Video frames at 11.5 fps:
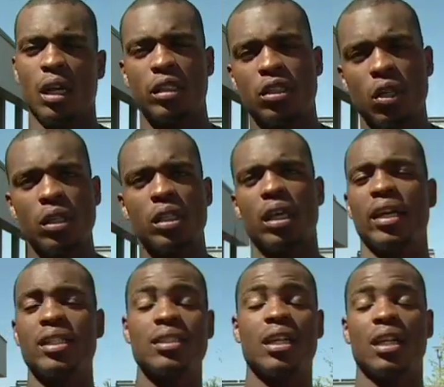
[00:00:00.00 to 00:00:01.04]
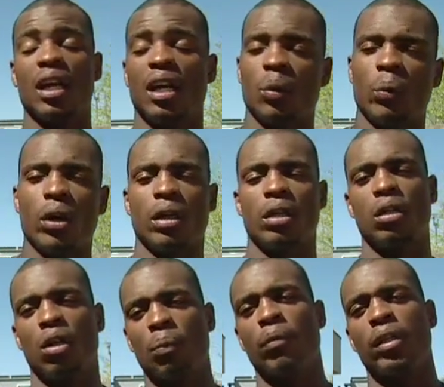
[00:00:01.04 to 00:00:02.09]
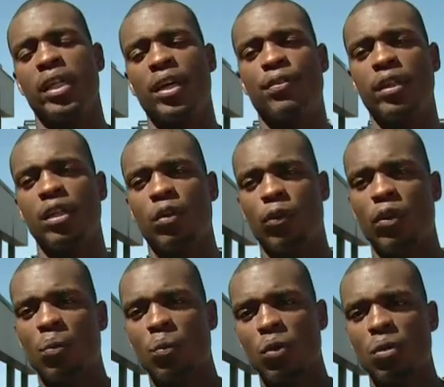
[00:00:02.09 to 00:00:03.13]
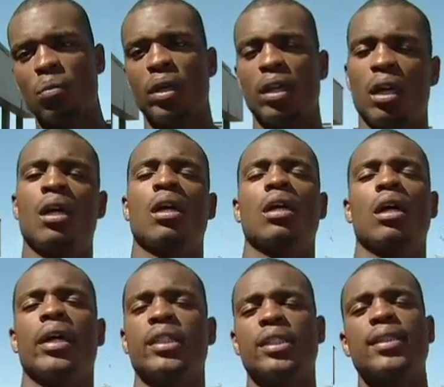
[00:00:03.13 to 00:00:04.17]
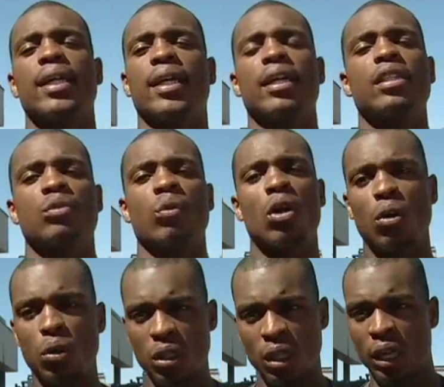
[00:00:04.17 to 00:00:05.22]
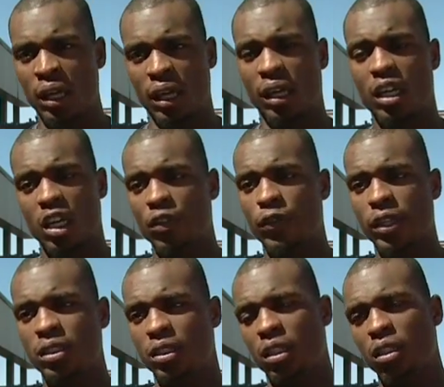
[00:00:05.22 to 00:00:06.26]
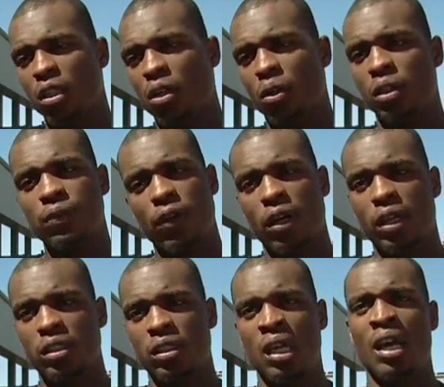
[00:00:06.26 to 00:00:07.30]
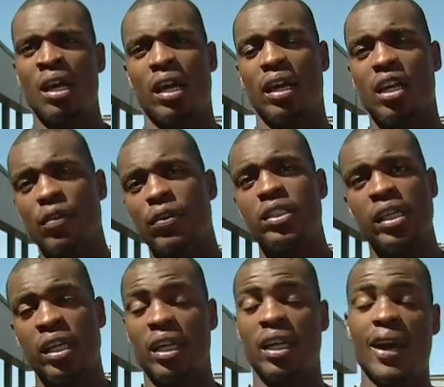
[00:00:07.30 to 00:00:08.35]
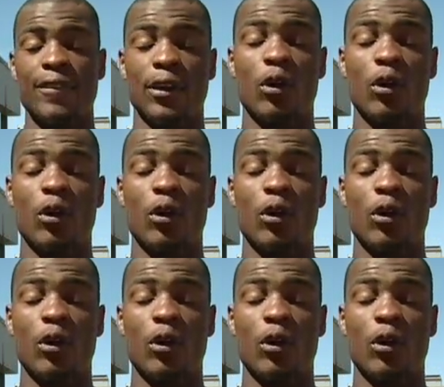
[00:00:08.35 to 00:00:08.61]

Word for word: Uh, Tony, he's done a lot of work, you know, definitely in the film room and understanding his role and coverage and you know as far as coverage and getting after